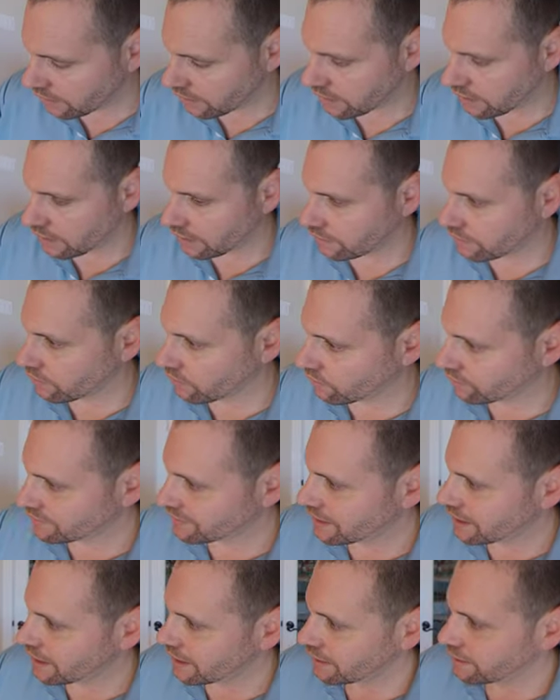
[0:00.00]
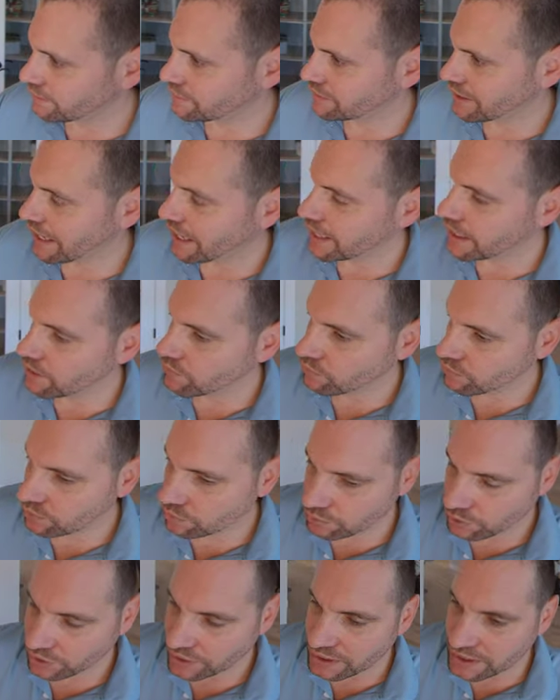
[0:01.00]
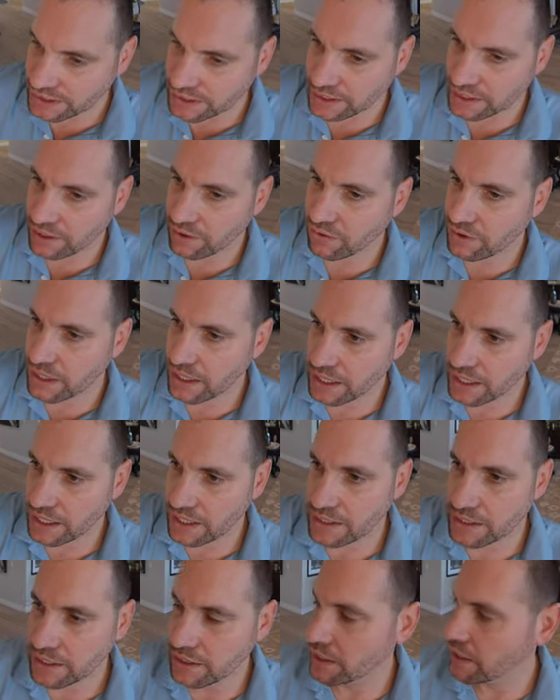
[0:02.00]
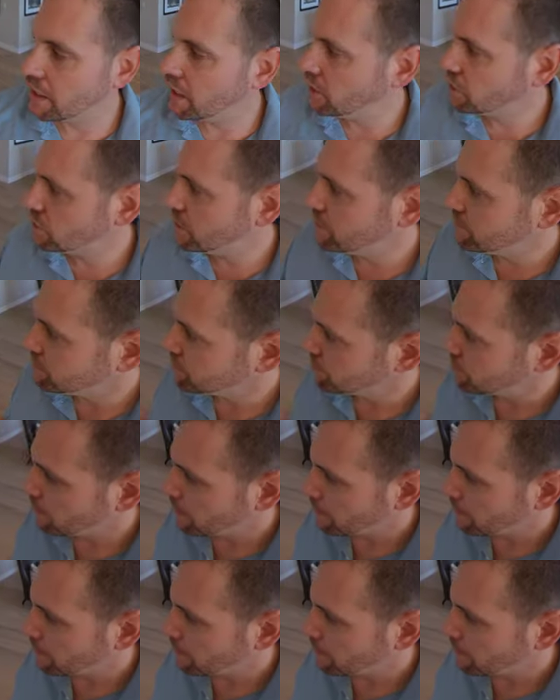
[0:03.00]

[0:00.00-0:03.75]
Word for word: a little uh, dining room or eat-in area, and then the kitchen.